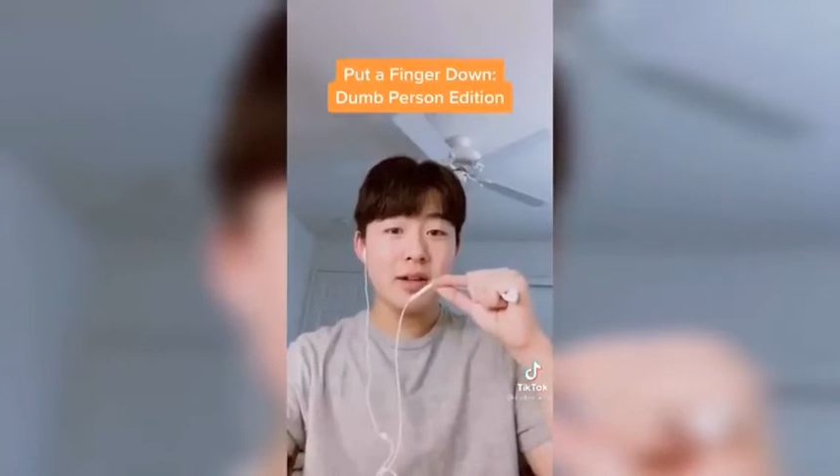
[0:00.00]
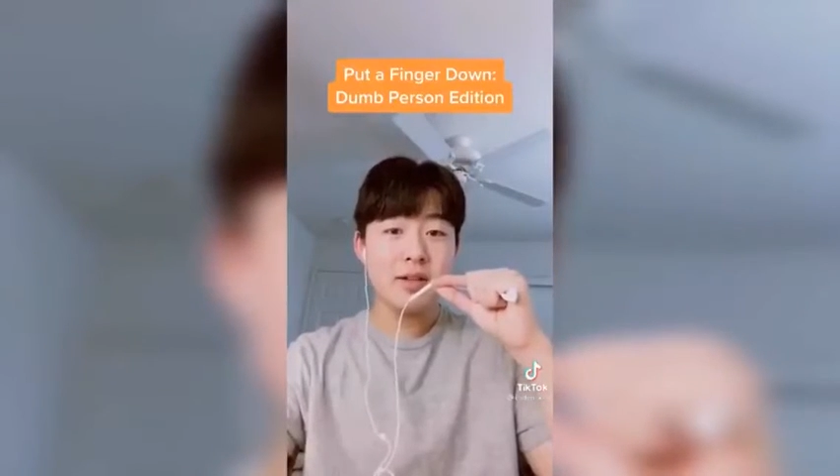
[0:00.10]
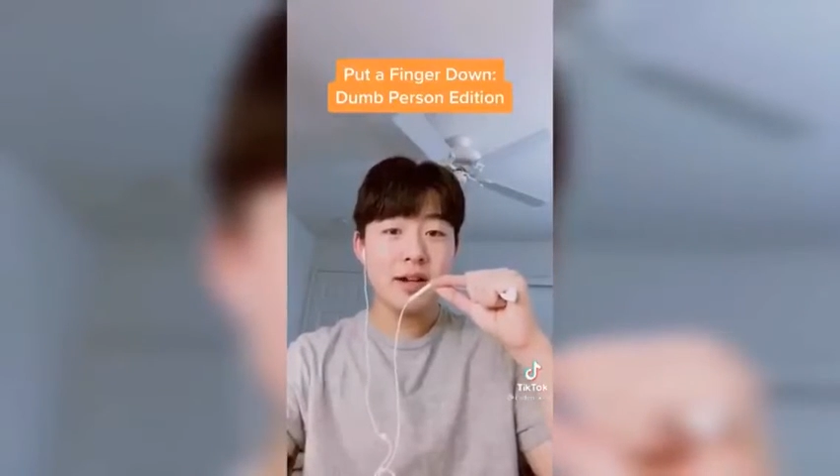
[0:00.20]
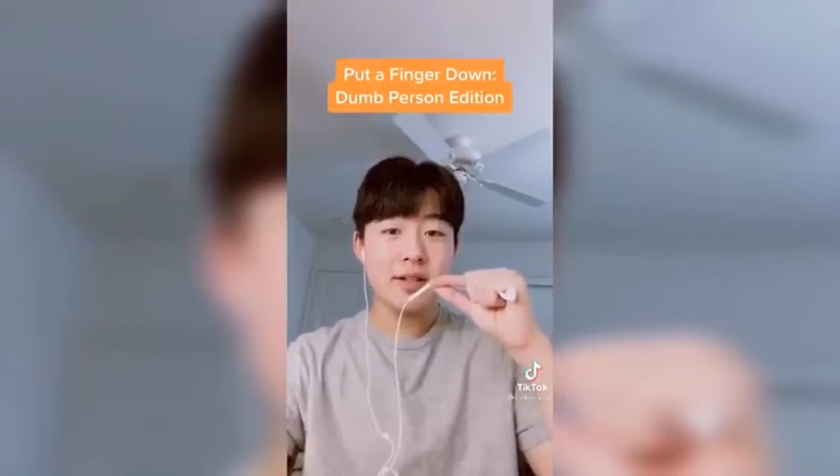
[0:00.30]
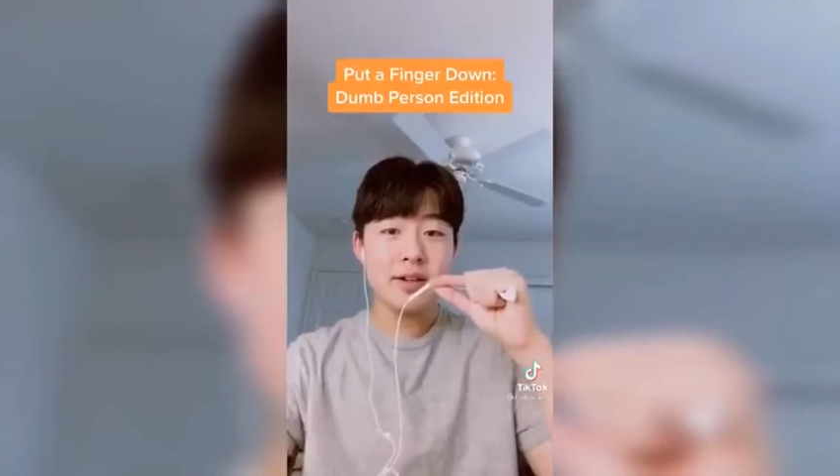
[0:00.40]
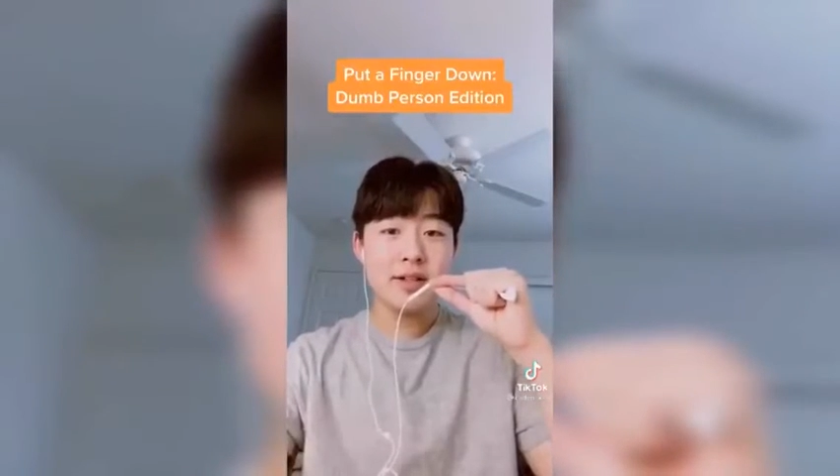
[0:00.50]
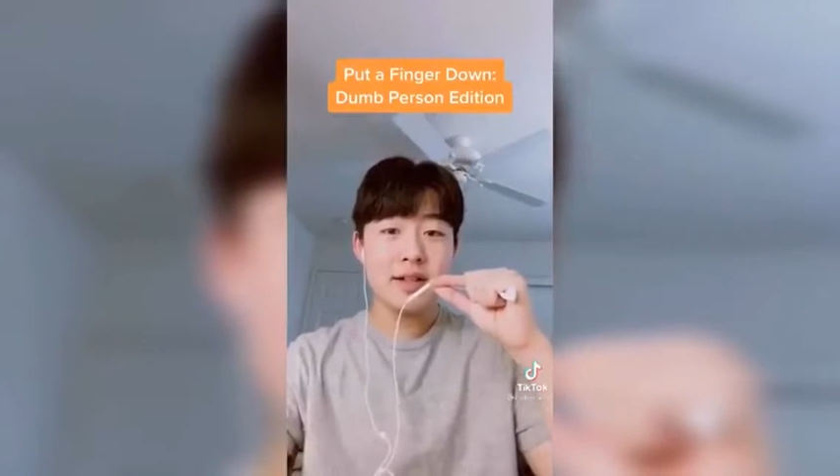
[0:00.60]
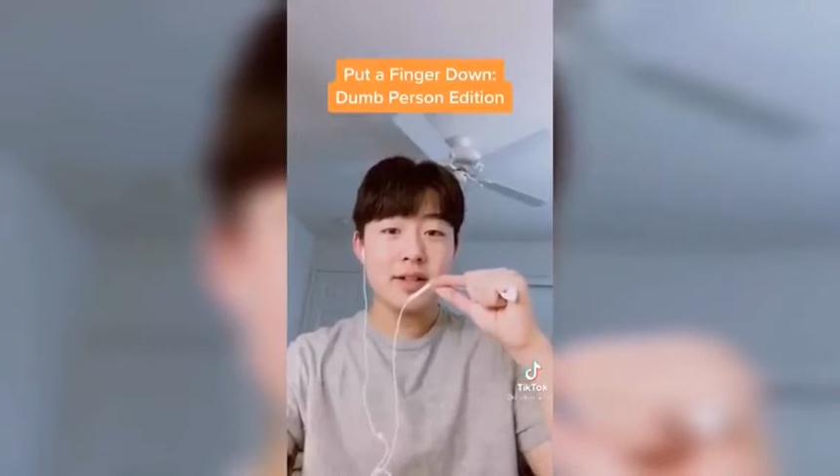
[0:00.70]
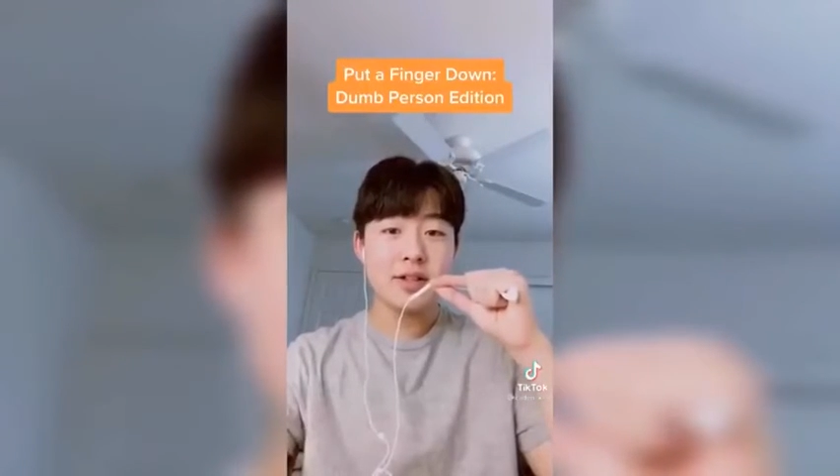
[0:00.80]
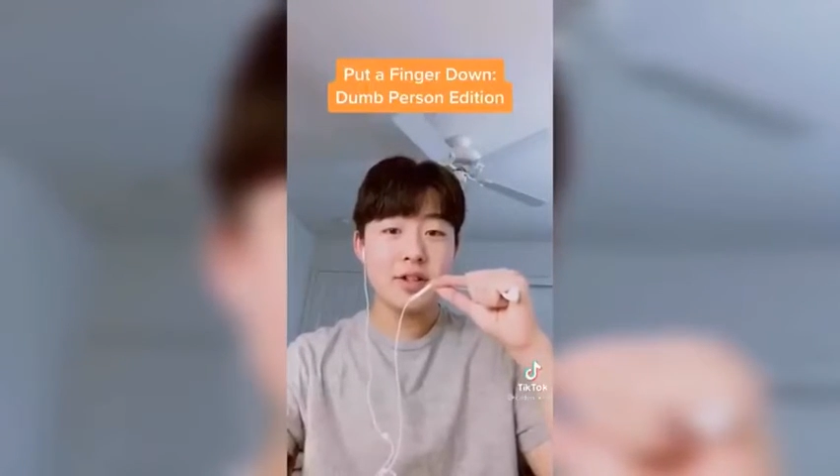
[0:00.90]
to
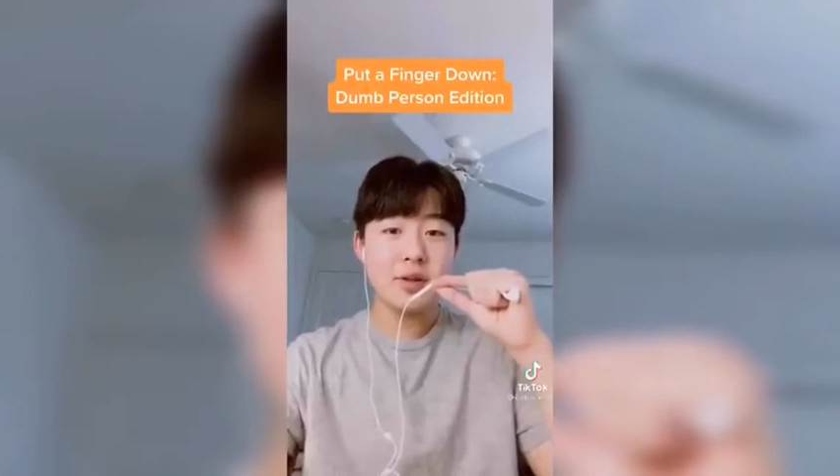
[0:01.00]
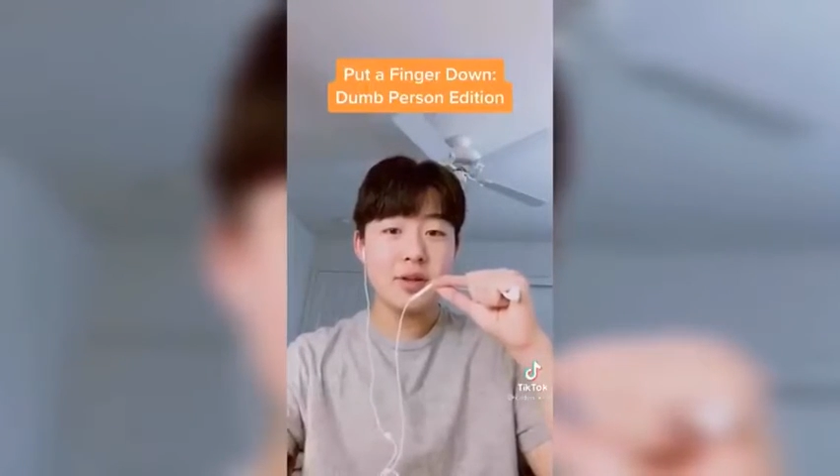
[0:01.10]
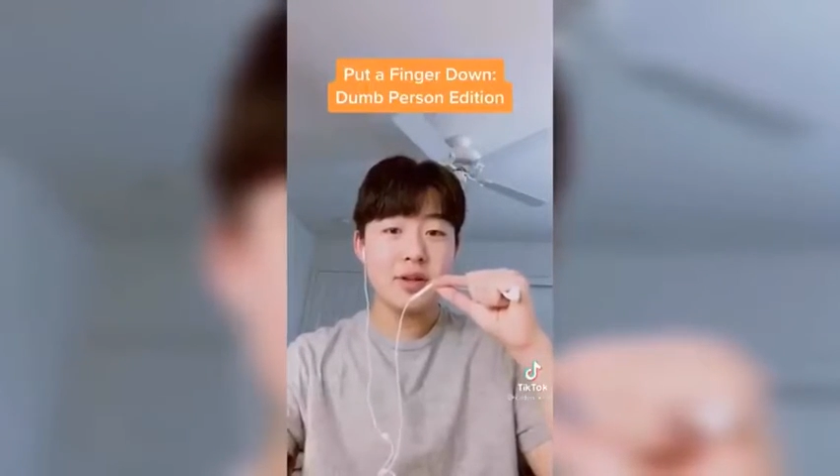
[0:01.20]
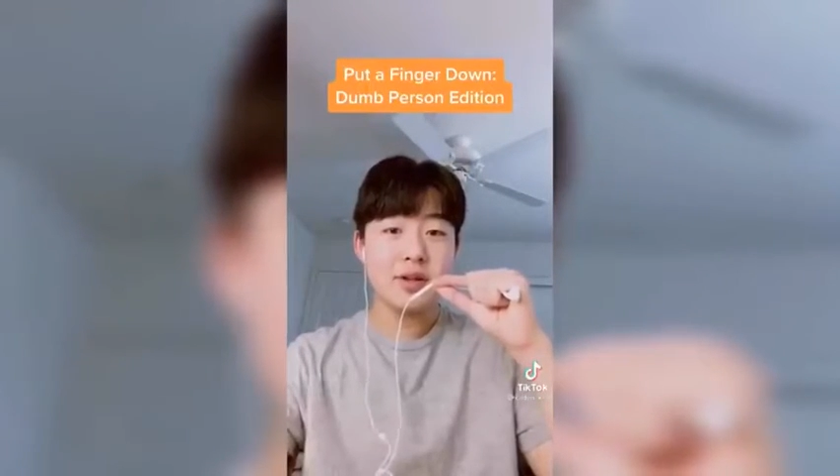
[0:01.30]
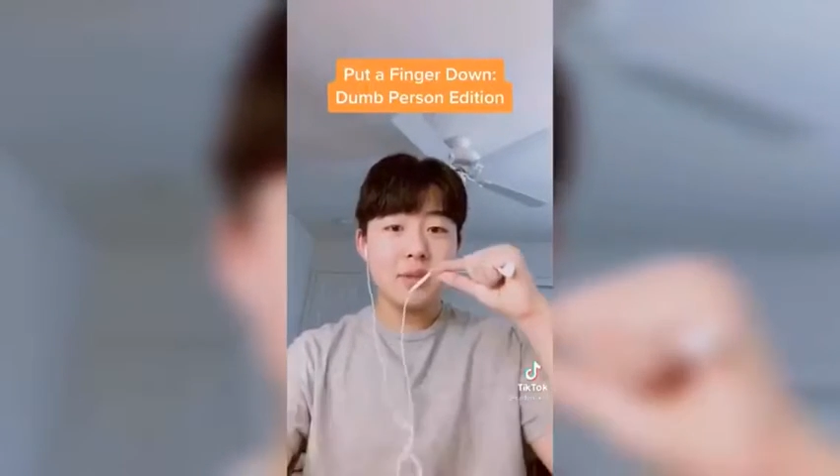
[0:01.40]
understand a joke.